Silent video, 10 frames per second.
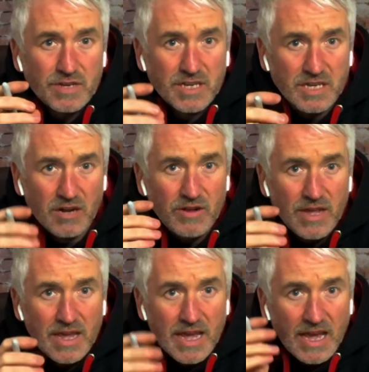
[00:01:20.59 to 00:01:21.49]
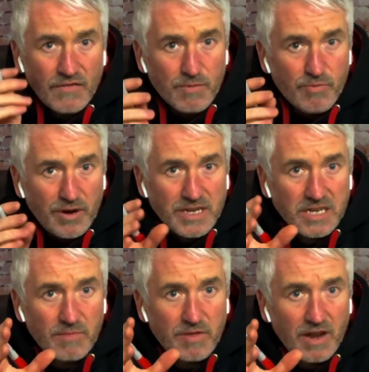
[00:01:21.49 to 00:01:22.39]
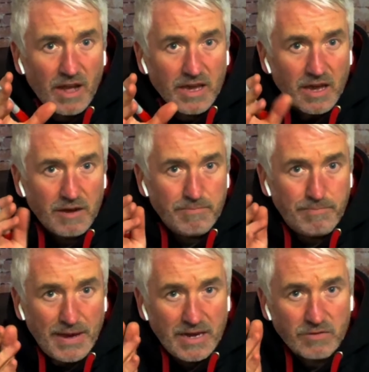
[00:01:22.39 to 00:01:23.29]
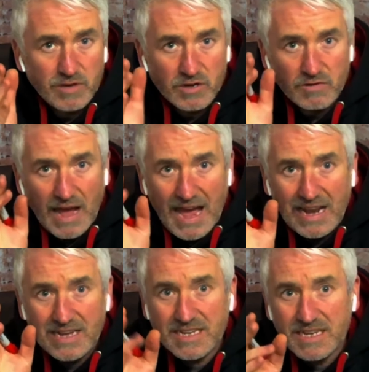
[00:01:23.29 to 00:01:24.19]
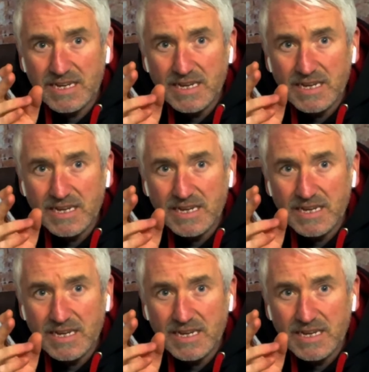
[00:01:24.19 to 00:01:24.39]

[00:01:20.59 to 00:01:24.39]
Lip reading: So if you're brewing something like a Pils or Helles,